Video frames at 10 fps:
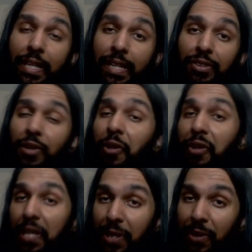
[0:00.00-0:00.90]
is on
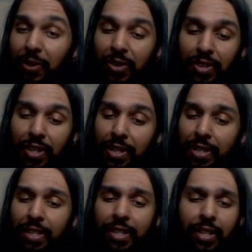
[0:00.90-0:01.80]
the younger
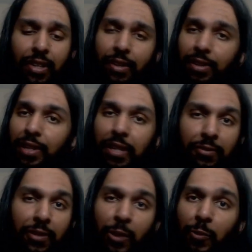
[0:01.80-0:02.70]
side. This could
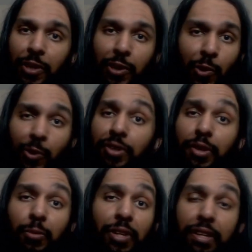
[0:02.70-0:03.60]
definitely work, or
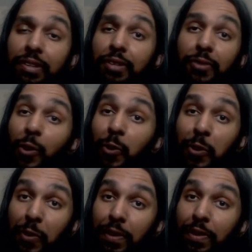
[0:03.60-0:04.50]
someone that's even
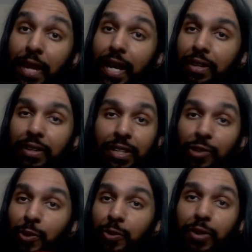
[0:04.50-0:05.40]
older than that. It
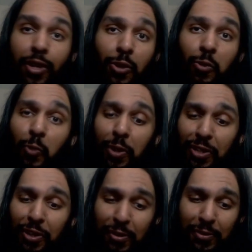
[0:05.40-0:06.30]
should work
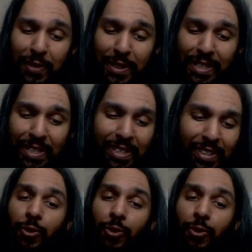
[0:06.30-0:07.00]
just fine.